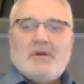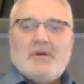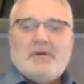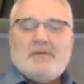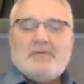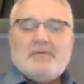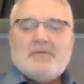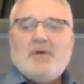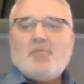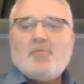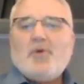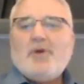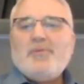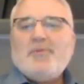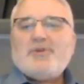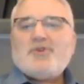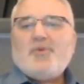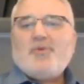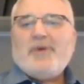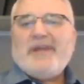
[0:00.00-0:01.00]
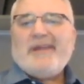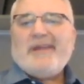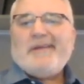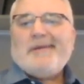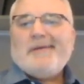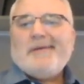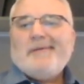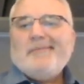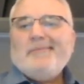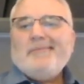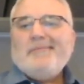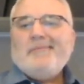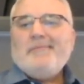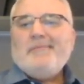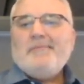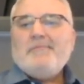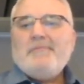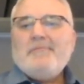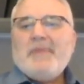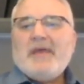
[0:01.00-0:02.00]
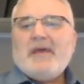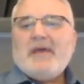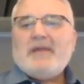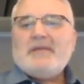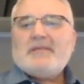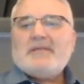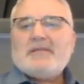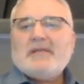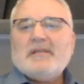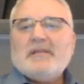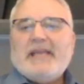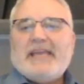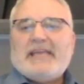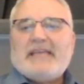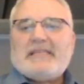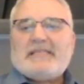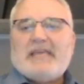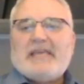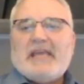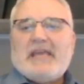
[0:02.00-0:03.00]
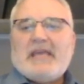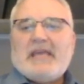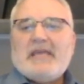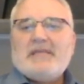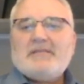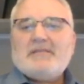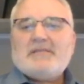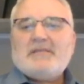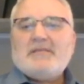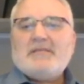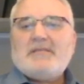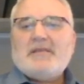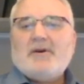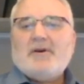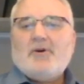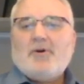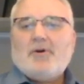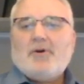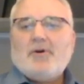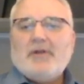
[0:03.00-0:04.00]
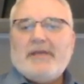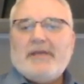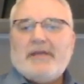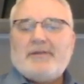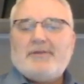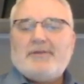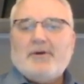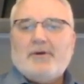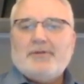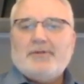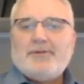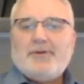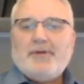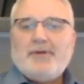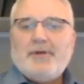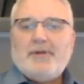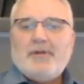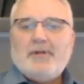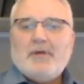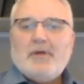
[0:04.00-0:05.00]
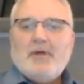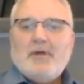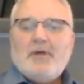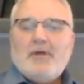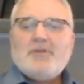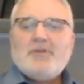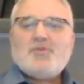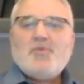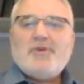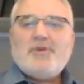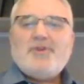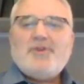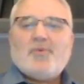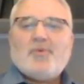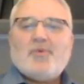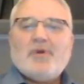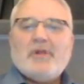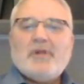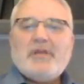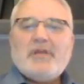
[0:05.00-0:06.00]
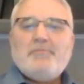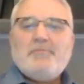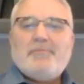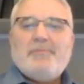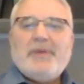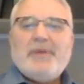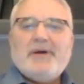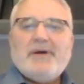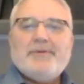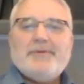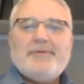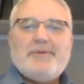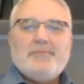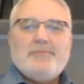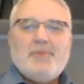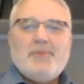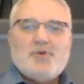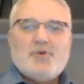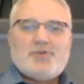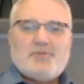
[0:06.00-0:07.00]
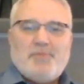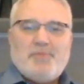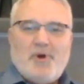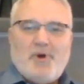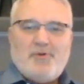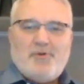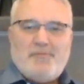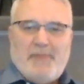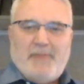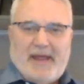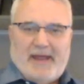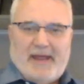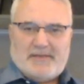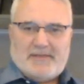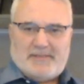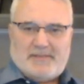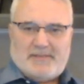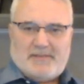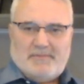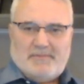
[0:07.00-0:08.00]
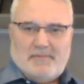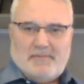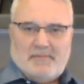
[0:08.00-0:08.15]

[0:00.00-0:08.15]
Somewhere between mid to late teens until early adulthood is when you really build the most bone mass.